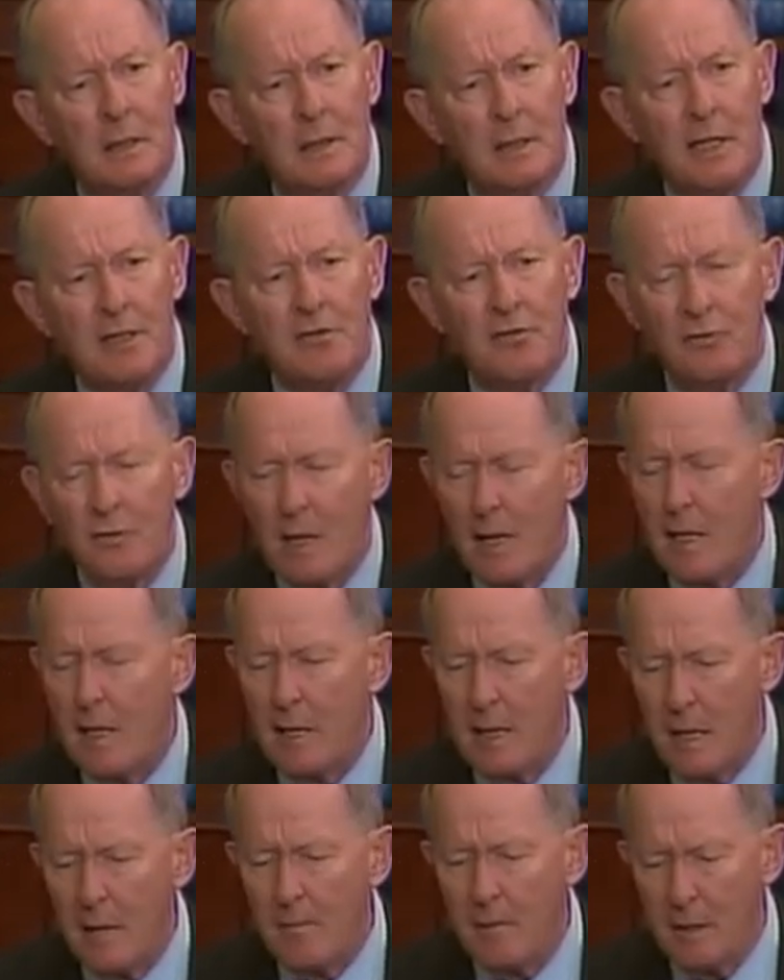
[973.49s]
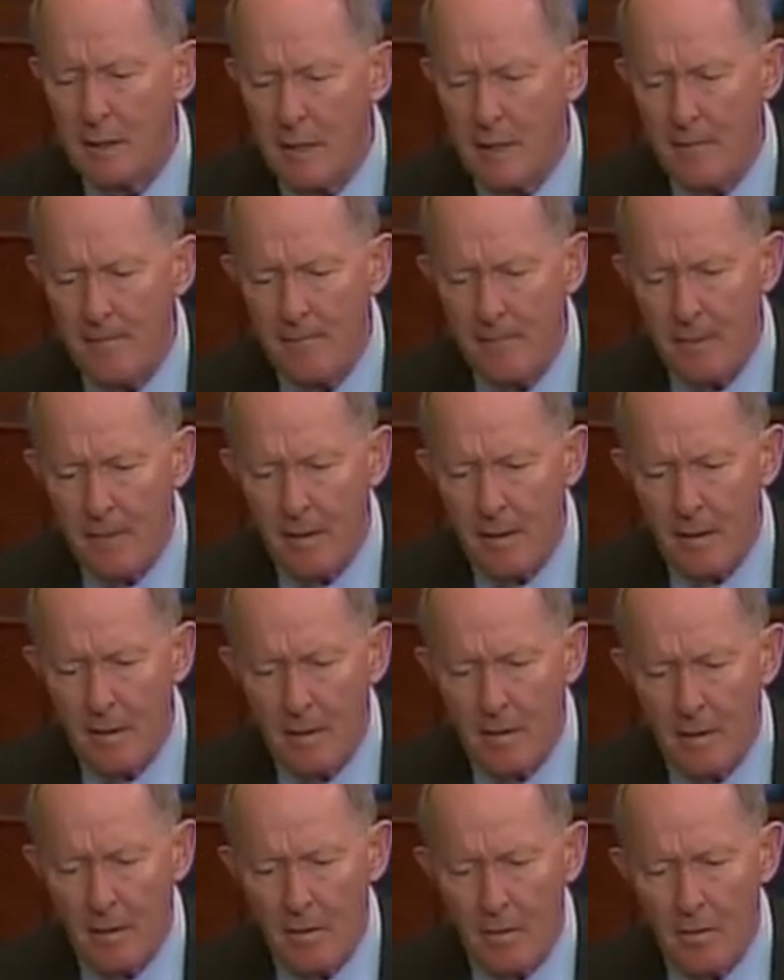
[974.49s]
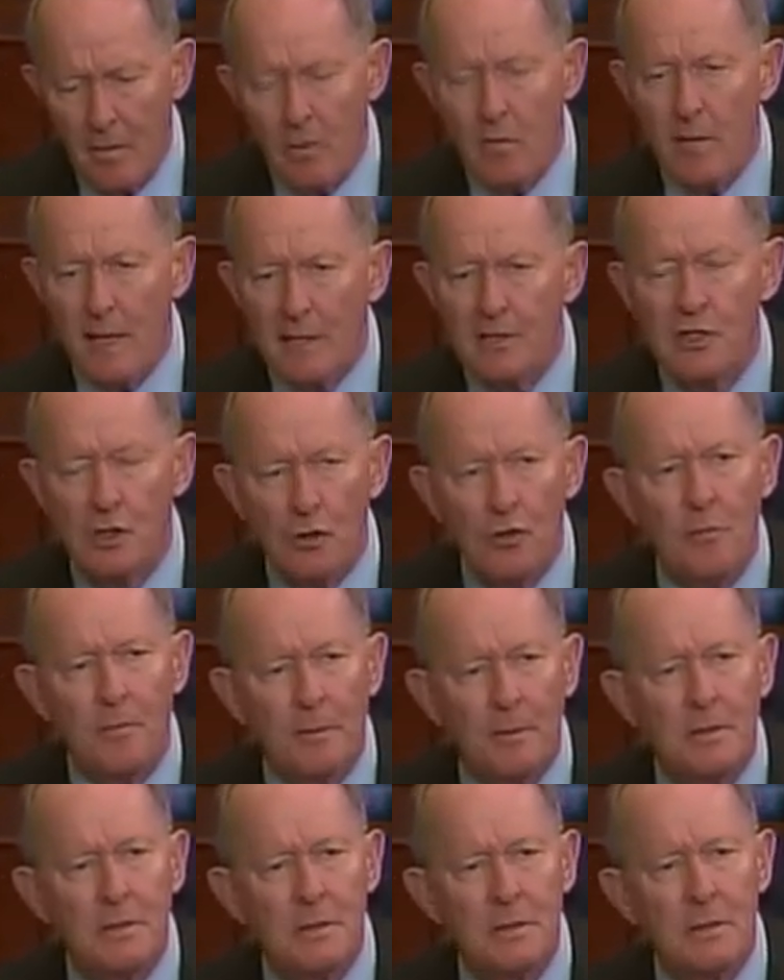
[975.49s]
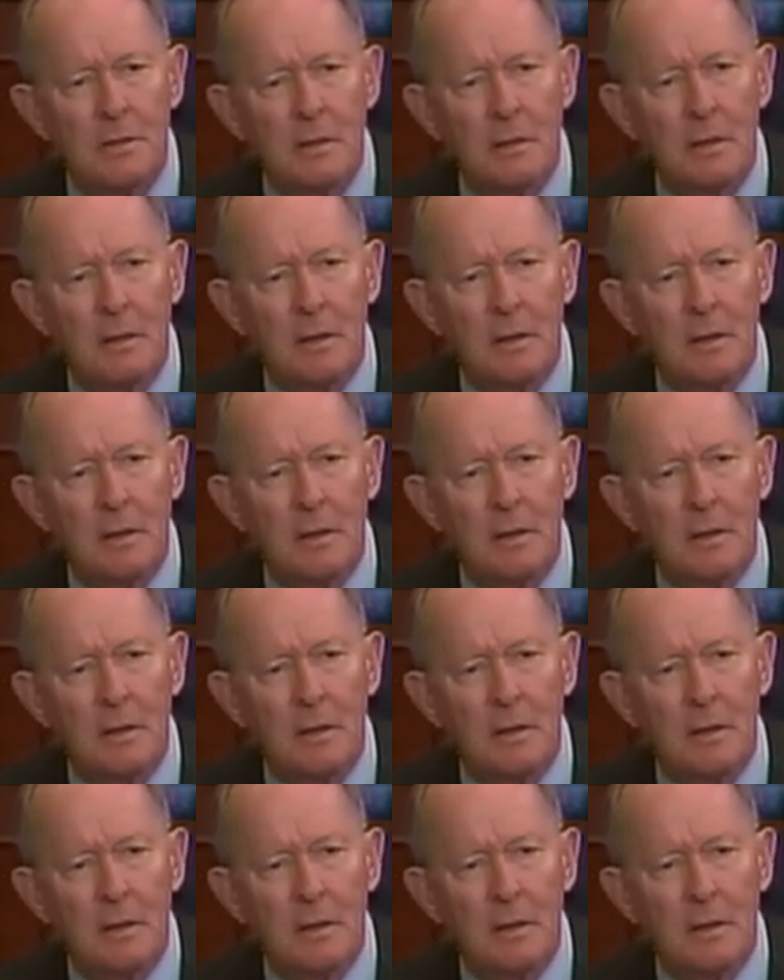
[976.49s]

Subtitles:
Let's say Emily, who has lupus,